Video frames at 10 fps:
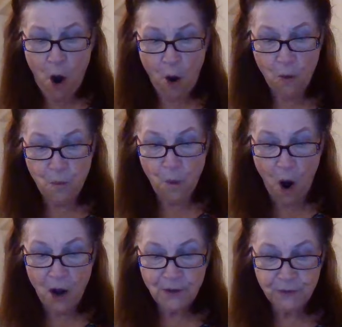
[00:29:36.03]
or
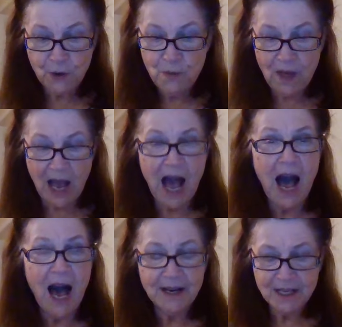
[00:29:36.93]
walk through the
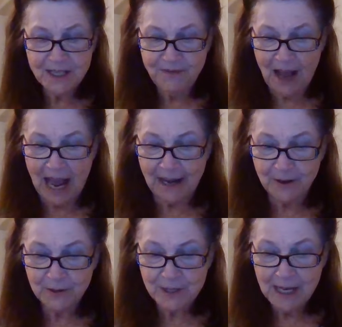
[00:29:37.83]
hottest
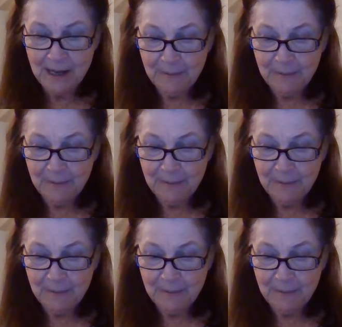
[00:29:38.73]
fires